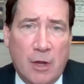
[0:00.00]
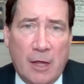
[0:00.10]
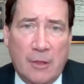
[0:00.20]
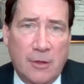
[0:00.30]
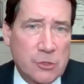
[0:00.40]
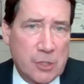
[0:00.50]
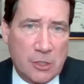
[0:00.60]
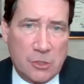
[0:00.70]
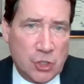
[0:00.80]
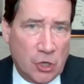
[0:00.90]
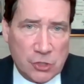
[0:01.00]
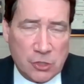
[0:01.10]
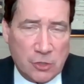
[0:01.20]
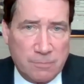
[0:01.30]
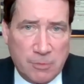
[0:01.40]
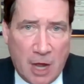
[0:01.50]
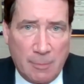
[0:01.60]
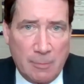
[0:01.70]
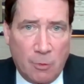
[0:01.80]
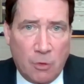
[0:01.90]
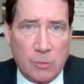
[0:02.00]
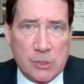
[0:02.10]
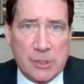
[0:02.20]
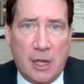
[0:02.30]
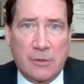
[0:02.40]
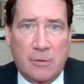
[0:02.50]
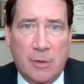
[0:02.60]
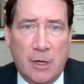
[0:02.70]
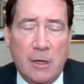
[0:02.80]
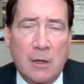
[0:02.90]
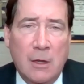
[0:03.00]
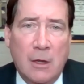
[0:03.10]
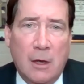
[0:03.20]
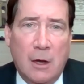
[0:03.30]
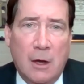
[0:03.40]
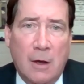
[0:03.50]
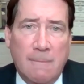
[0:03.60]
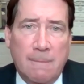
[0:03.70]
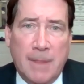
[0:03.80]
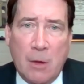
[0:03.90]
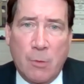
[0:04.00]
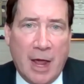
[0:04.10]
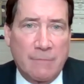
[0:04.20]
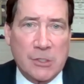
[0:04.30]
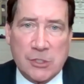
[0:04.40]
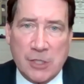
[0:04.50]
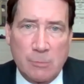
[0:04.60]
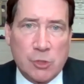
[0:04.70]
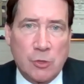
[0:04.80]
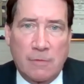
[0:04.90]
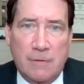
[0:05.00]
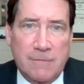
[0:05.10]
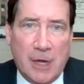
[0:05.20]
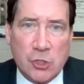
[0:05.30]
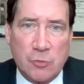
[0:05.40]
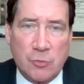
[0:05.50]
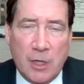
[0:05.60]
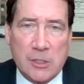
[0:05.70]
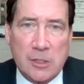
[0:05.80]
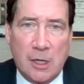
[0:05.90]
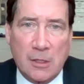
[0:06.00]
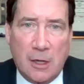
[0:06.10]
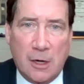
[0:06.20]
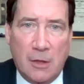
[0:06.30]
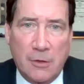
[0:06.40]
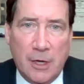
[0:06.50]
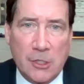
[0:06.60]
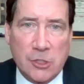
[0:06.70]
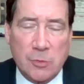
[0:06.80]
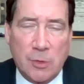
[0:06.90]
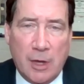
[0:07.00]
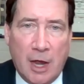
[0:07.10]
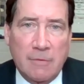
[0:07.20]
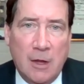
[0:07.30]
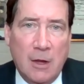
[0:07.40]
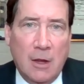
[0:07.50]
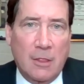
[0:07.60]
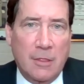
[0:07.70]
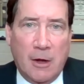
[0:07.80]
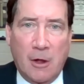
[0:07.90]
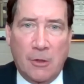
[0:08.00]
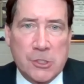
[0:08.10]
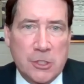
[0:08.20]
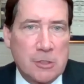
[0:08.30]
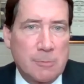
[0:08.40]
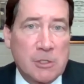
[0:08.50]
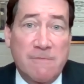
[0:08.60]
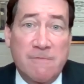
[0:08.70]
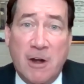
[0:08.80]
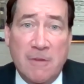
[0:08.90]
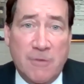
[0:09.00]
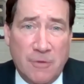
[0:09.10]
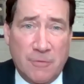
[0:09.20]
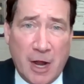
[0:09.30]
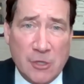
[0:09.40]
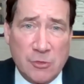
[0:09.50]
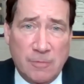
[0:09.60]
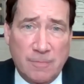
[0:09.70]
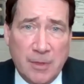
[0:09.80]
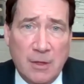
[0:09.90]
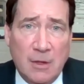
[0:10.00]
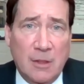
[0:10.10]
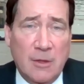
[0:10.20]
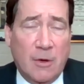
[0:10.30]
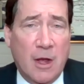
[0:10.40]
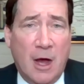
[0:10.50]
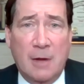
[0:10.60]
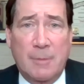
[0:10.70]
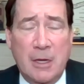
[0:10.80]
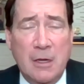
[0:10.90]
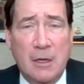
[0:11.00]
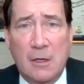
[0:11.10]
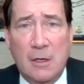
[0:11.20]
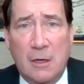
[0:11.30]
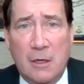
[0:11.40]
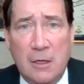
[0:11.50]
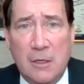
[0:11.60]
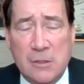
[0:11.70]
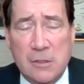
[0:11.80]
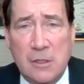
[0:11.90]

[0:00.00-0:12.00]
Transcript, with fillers: like theirs that shares a common border with South Korea, they would have the same sort of infection rates that other nations would have. Their health system is very, very fragile. Their economy has